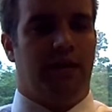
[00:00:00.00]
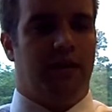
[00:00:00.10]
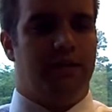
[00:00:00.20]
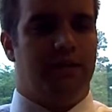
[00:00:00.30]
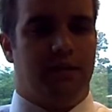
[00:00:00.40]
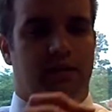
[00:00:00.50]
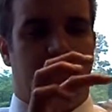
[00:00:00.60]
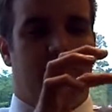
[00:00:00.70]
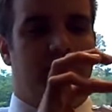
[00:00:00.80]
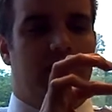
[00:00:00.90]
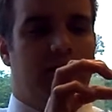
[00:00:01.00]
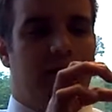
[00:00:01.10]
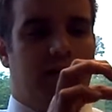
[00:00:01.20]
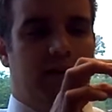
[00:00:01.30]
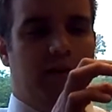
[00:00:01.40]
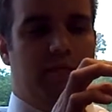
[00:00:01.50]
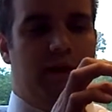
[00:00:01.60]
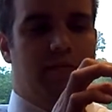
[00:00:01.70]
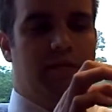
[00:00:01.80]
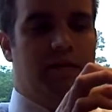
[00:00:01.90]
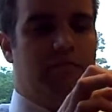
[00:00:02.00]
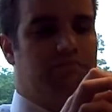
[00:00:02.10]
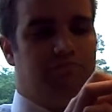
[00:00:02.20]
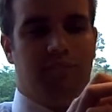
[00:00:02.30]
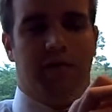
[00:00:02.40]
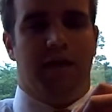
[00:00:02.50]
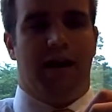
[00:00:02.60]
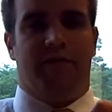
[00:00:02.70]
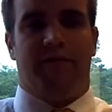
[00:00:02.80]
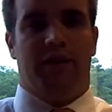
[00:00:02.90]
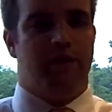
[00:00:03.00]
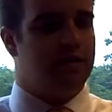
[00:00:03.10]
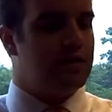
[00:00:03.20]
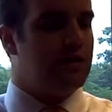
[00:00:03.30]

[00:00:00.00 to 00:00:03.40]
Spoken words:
It sticks up, maybe half an inch,